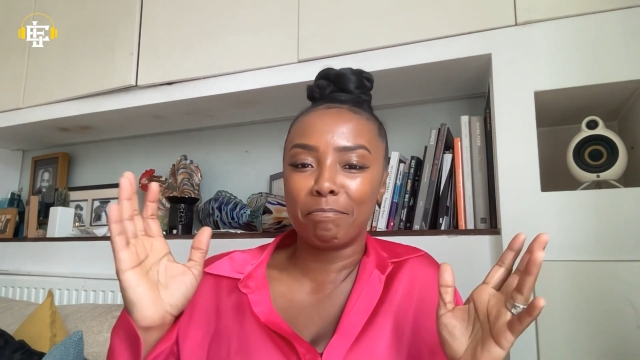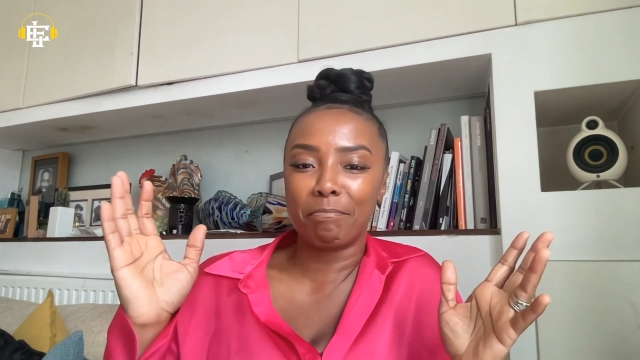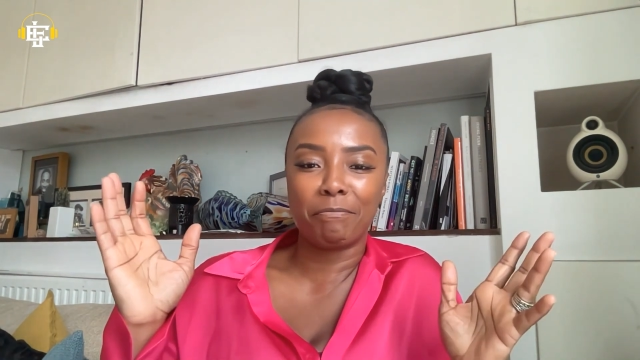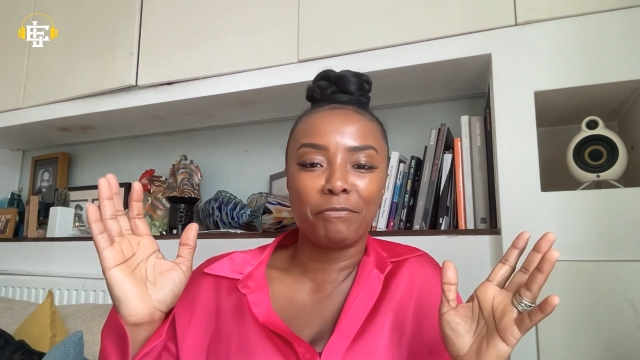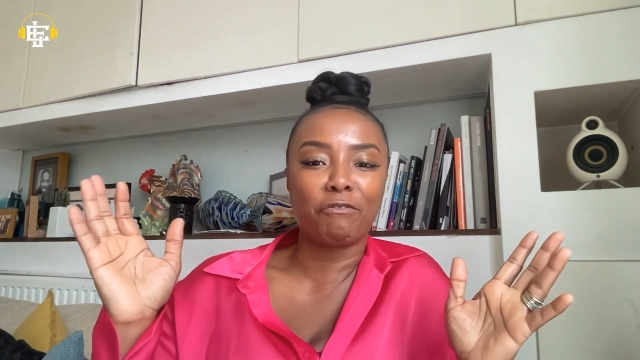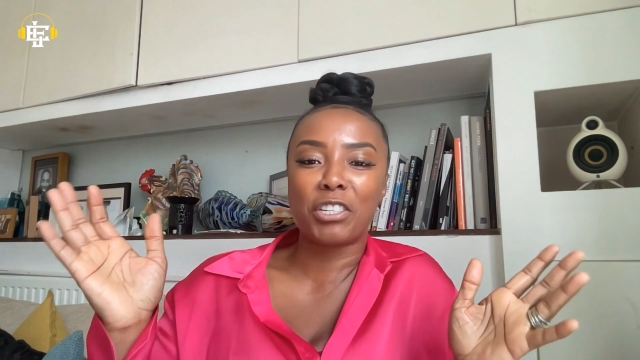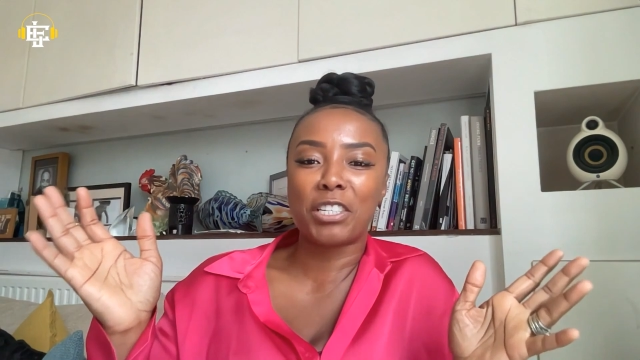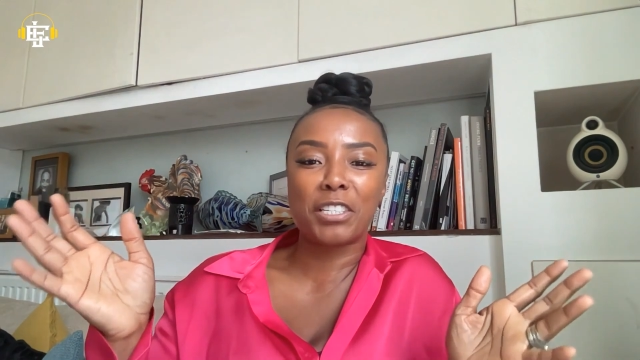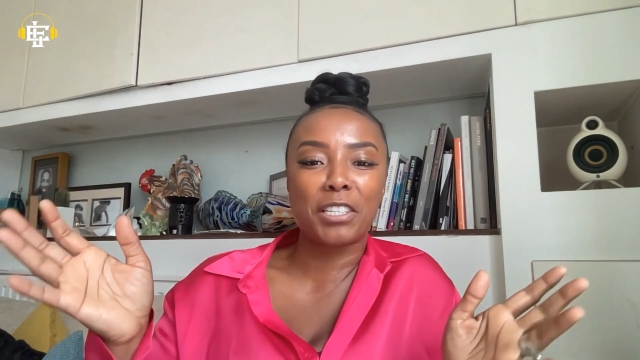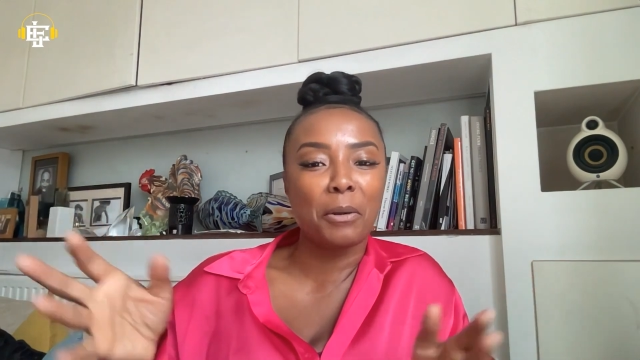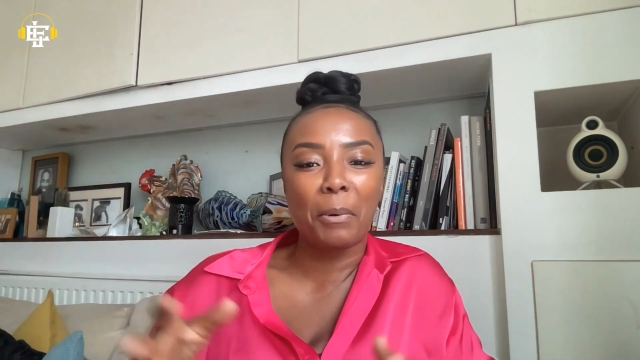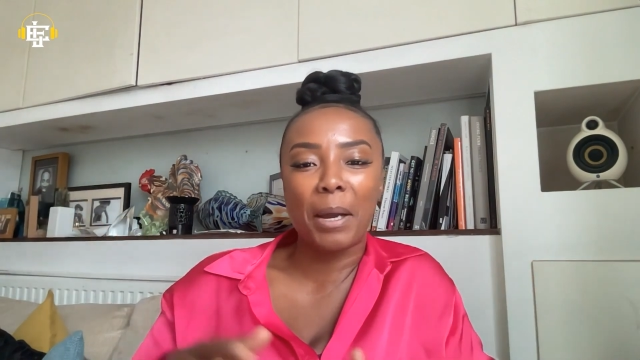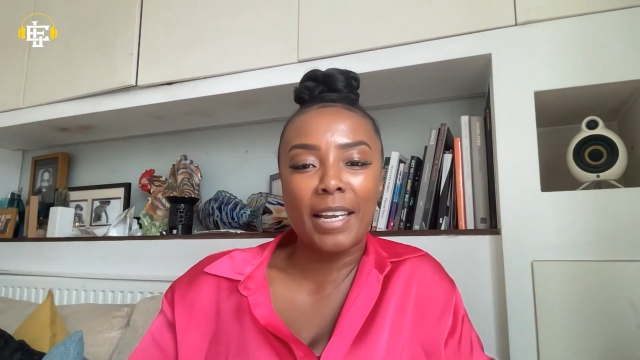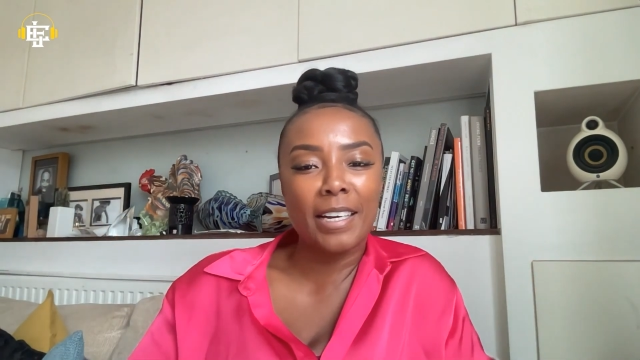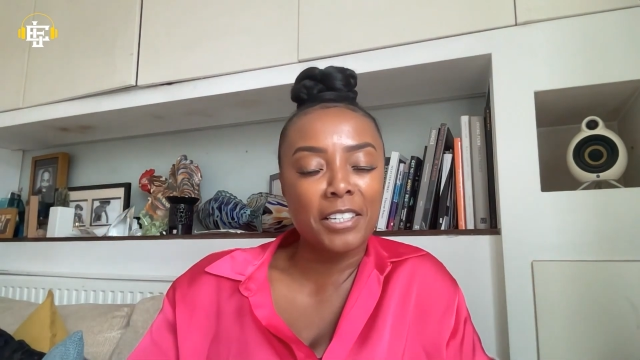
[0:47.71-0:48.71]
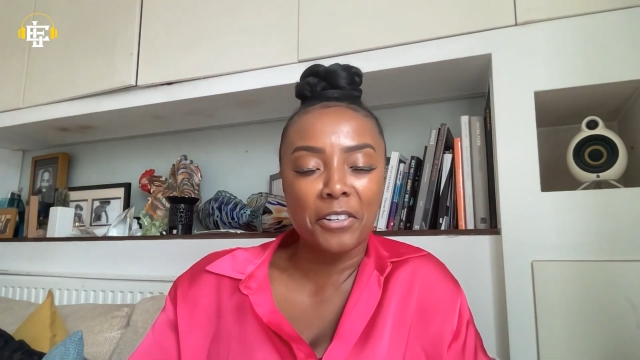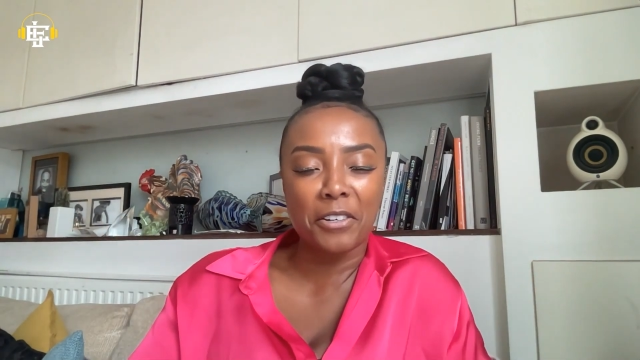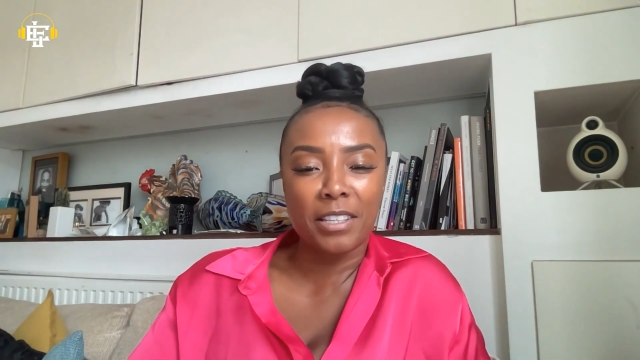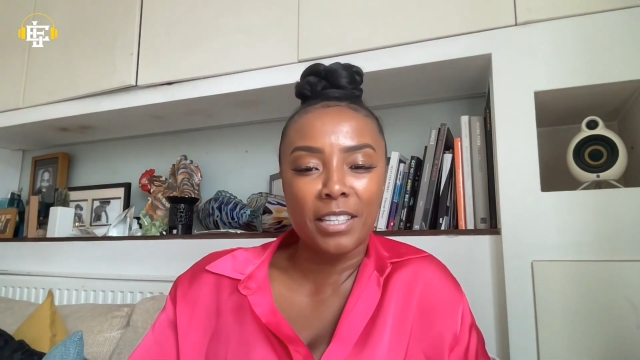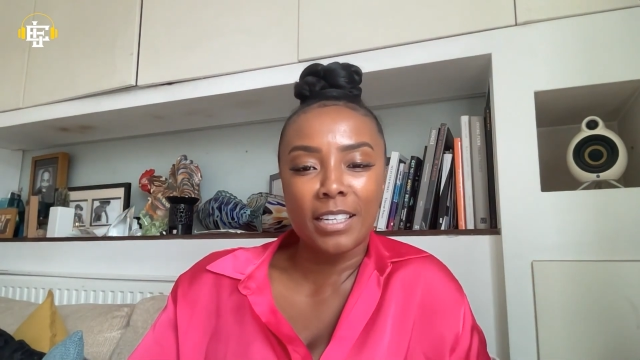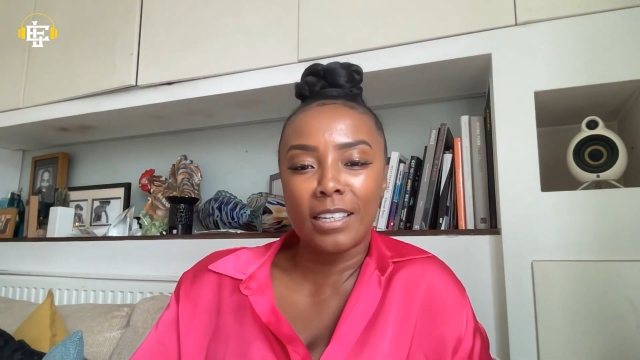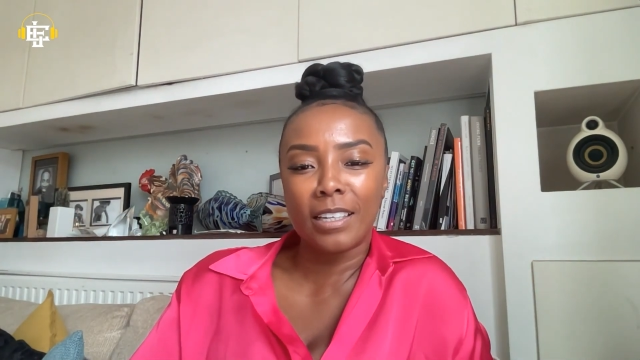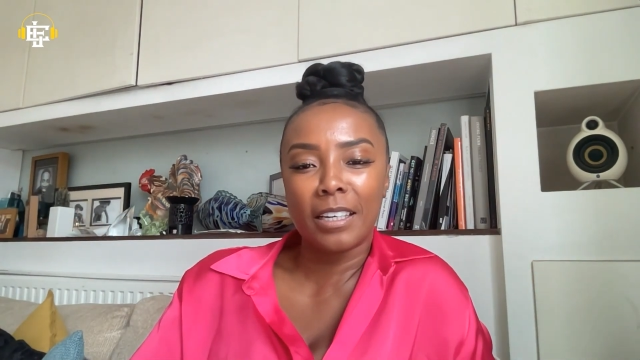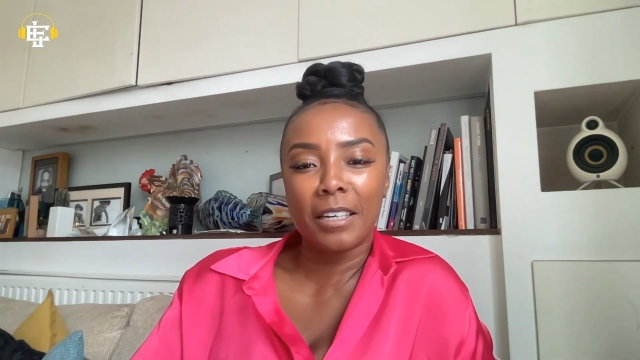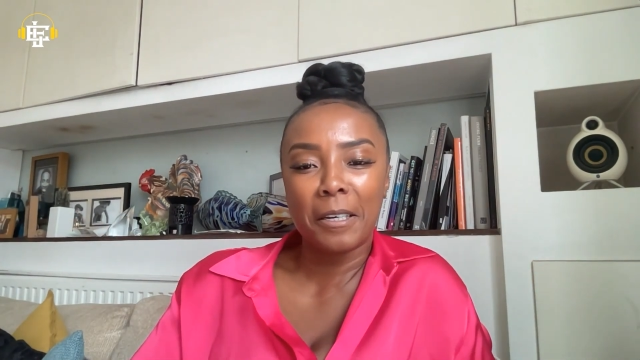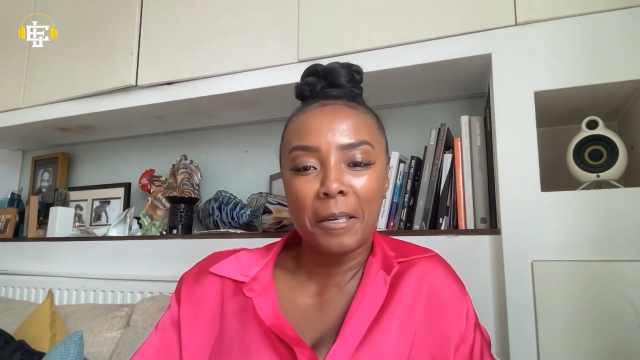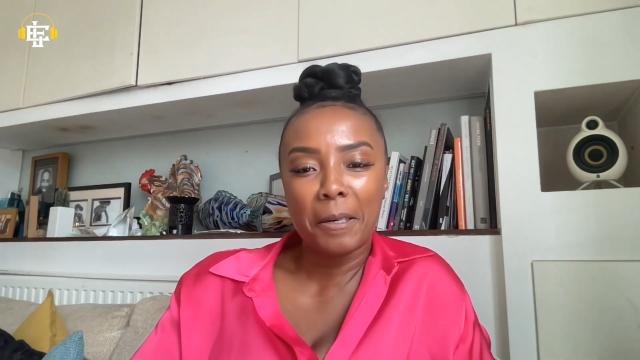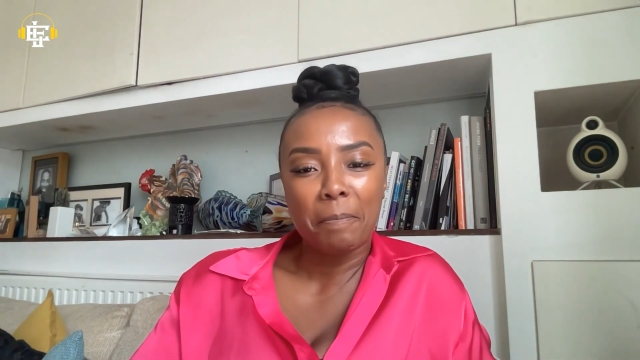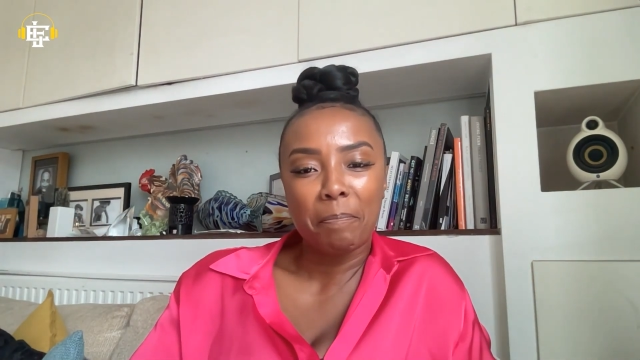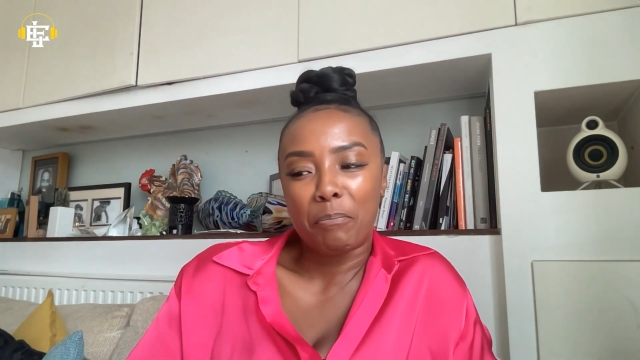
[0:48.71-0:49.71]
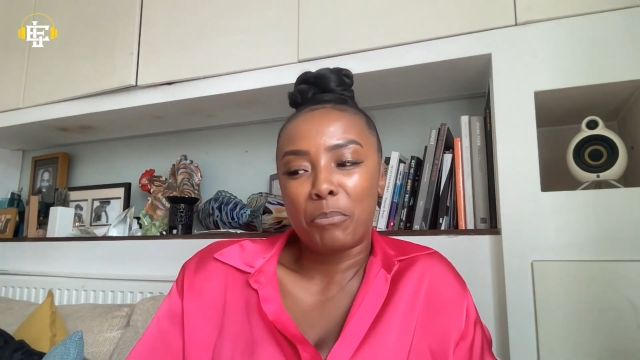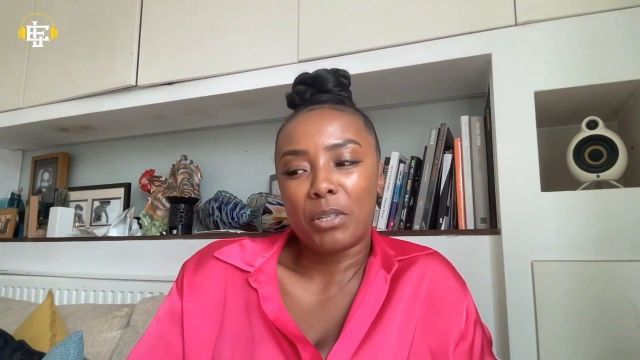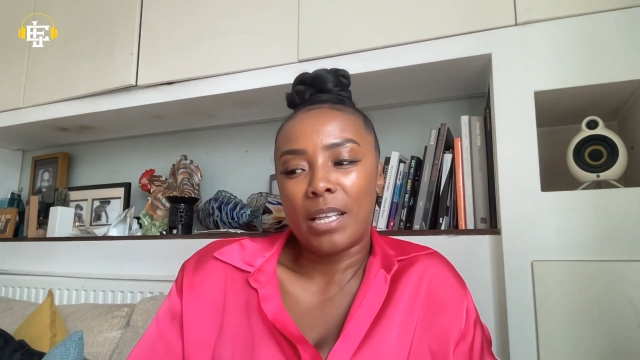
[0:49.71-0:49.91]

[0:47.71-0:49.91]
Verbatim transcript: fizzle away into nothing. But